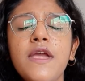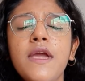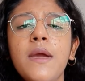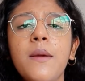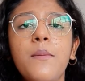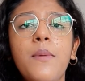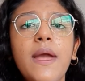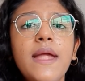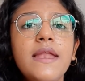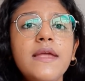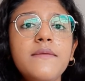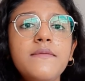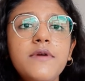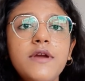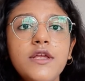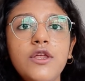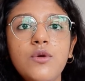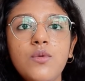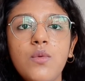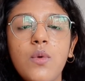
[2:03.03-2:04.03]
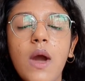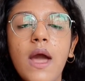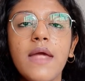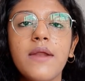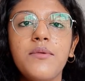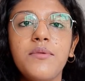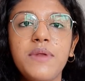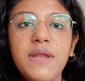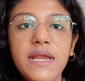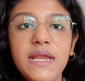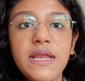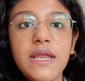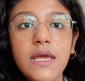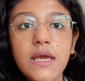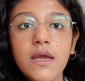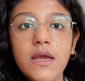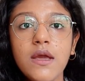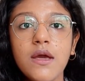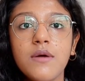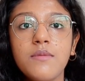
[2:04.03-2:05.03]
Whenever you are
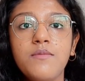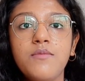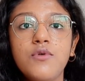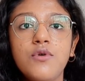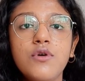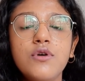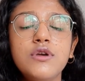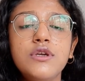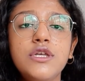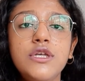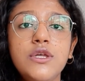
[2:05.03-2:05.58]
reading a book,